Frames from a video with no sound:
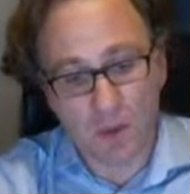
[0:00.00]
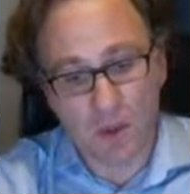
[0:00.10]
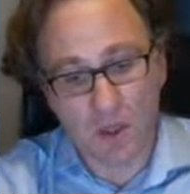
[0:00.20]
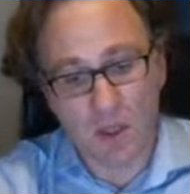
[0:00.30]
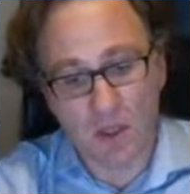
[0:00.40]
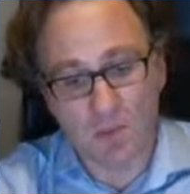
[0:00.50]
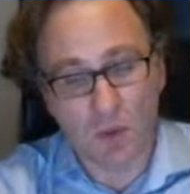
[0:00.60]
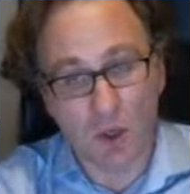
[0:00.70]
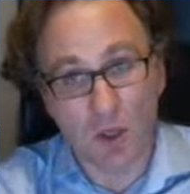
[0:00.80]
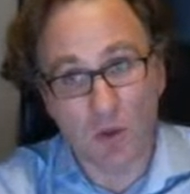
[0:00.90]
these
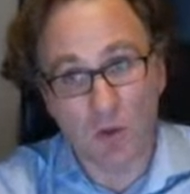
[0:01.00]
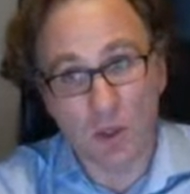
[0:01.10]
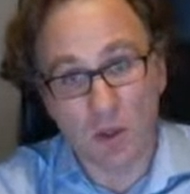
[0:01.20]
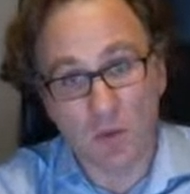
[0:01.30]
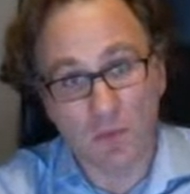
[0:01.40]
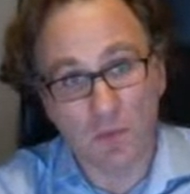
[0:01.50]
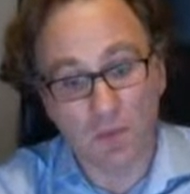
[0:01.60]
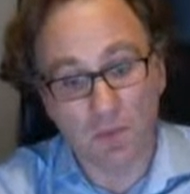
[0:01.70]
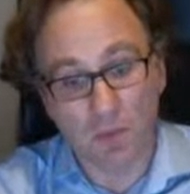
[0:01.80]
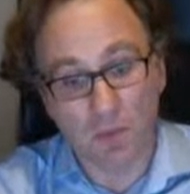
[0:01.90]
molecules of
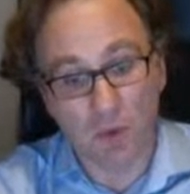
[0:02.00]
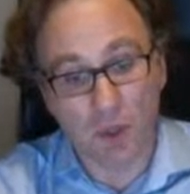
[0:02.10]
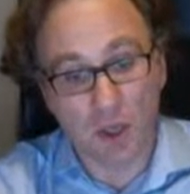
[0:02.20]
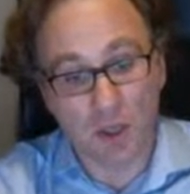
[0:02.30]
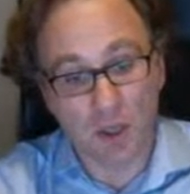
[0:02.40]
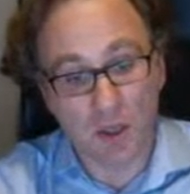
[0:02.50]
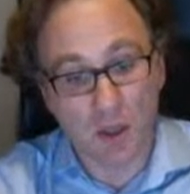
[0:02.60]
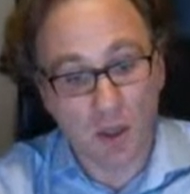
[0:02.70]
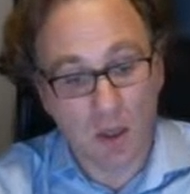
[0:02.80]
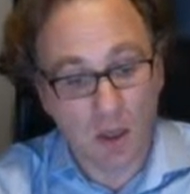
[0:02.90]
proteins
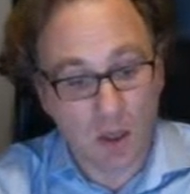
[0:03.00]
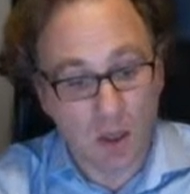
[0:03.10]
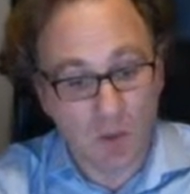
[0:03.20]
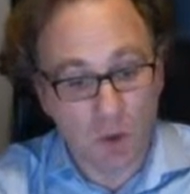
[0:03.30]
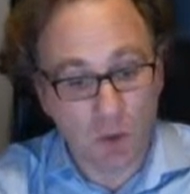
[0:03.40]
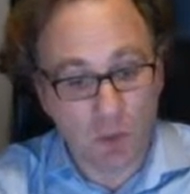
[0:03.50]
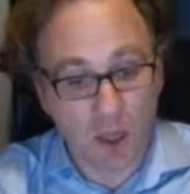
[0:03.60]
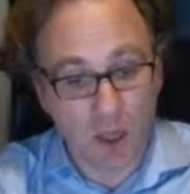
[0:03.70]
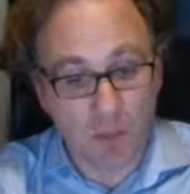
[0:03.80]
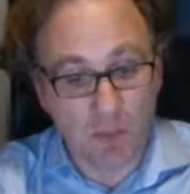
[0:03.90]
would
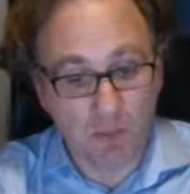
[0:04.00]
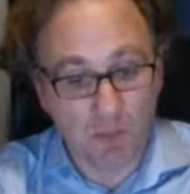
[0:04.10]
be